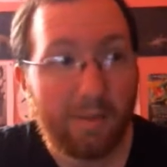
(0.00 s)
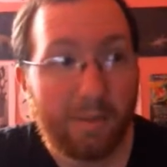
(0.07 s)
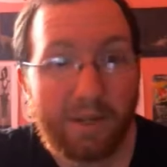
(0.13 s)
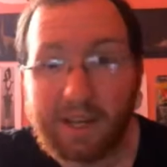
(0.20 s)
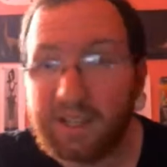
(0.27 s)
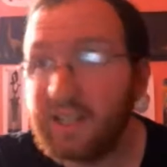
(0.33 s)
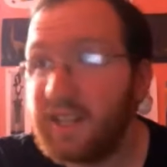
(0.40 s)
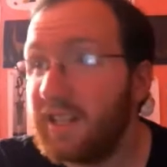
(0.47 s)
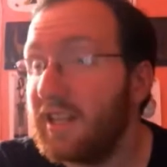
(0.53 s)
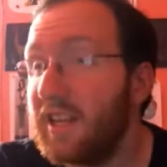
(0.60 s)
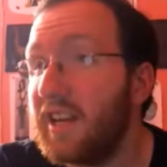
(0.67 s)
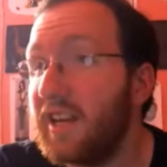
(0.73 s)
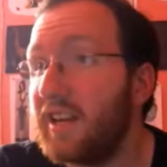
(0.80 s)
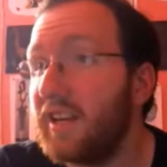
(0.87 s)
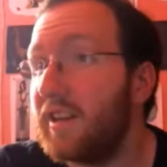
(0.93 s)
Because that
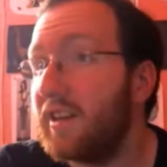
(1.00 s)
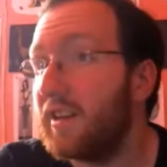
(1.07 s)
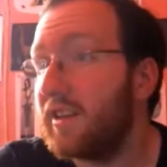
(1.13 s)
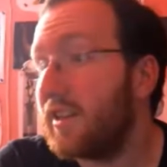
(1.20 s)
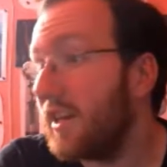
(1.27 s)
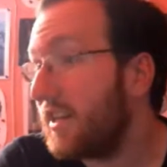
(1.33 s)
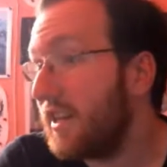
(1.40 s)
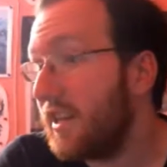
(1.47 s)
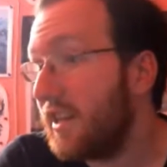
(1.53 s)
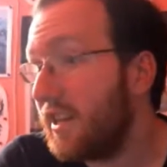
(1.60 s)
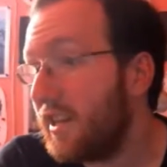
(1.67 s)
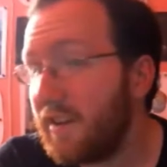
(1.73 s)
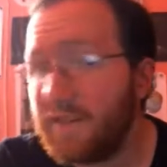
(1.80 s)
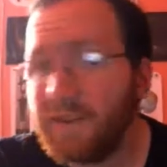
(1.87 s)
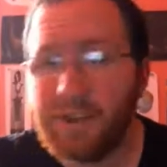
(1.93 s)
thing, like,
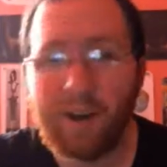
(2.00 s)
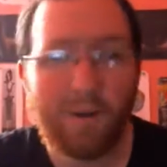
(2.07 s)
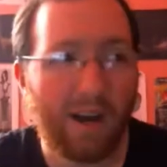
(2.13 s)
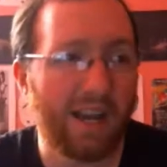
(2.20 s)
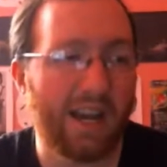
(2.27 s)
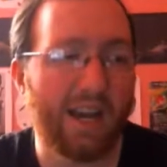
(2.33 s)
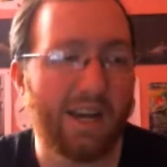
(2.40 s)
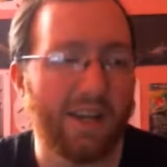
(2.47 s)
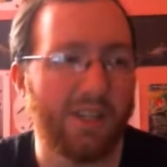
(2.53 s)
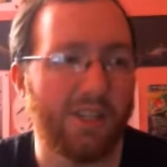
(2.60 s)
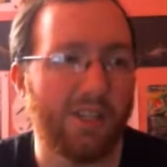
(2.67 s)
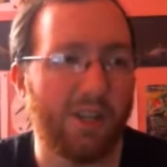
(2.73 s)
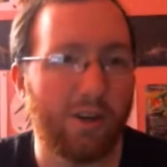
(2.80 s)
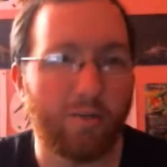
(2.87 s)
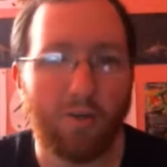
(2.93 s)
even though I had
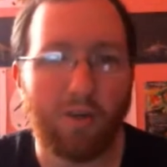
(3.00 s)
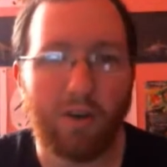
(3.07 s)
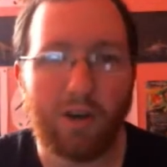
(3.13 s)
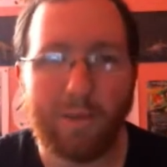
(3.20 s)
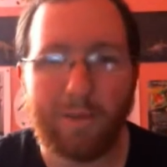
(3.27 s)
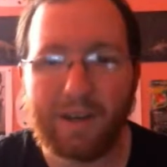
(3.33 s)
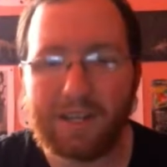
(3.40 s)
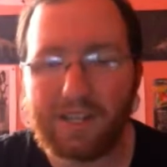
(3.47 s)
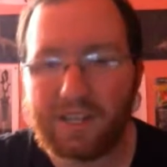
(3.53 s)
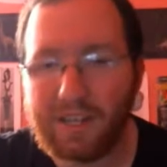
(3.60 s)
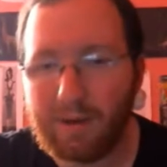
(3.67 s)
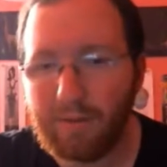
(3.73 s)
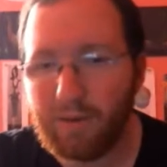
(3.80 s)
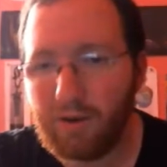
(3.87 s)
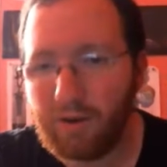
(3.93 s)
Incineroar on my
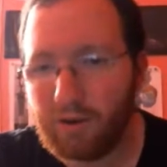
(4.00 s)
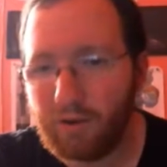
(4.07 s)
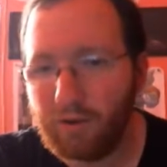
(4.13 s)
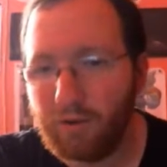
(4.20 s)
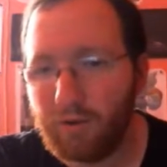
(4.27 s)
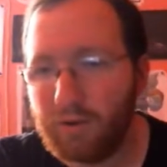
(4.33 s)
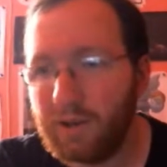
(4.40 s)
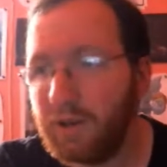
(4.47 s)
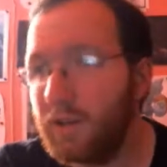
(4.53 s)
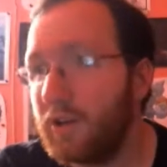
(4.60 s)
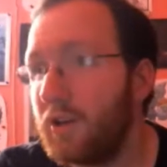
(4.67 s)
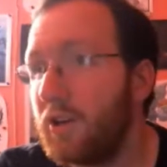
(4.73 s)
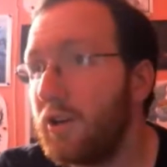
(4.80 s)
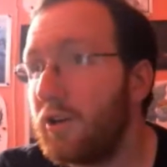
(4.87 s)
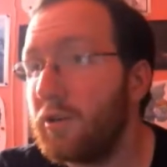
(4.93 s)
team who
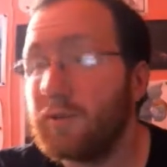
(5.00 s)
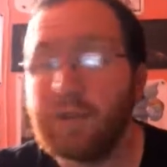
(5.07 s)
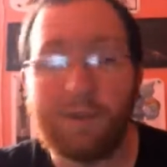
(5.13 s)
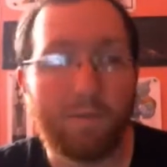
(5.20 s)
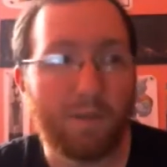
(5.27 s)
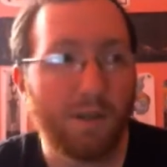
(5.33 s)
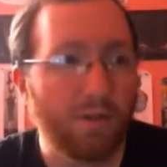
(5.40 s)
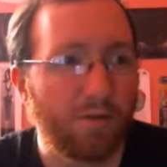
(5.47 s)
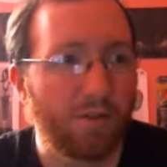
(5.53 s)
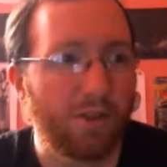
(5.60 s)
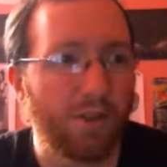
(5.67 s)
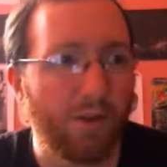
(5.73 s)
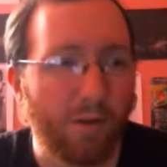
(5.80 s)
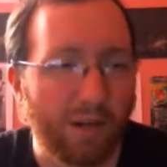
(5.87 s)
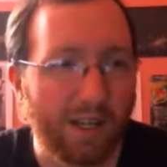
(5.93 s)
was immune
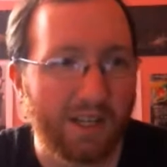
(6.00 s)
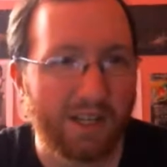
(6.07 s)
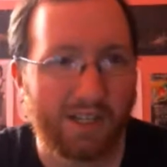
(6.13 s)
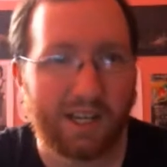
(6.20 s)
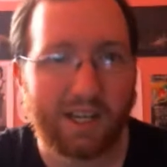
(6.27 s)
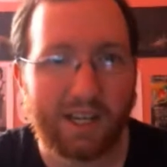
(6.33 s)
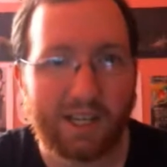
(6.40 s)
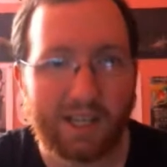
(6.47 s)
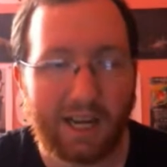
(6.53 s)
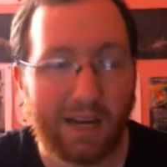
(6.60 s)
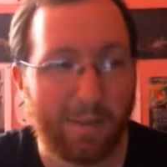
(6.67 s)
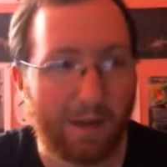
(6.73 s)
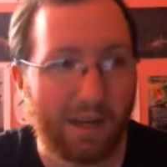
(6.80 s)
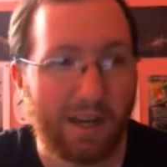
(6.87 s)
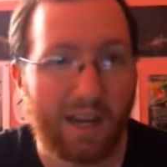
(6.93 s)
to his Psychic
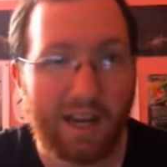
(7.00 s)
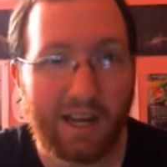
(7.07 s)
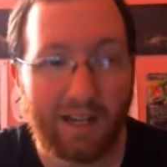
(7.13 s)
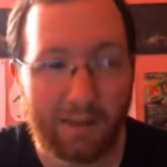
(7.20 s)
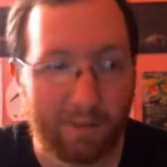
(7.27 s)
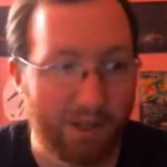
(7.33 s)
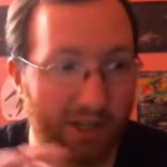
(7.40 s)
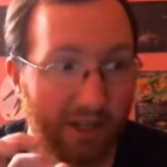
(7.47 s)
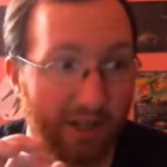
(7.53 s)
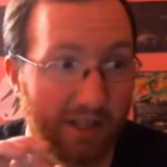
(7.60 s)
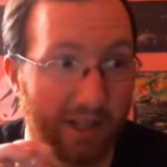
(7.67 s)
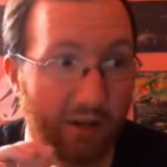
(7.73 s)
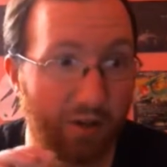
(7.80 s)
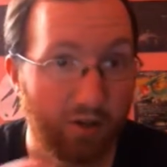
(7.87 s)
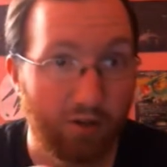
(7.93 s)
typing, and let me tell you
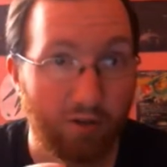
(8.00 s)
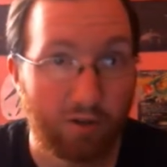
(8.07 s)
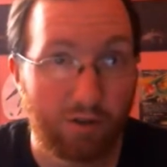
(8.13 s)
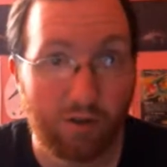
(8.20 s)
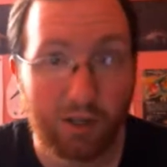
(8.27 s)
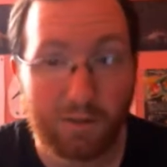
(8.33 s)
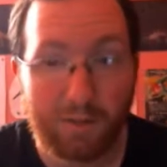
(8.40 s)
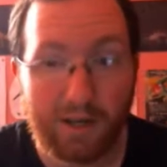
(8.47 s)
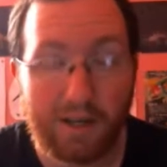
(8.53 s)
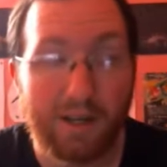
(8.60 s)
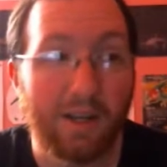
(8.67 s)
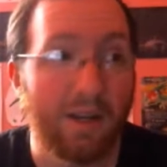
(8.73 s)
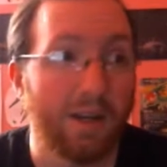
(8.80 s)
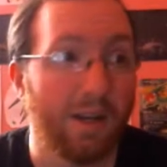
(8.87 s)
that Ultra Necrozma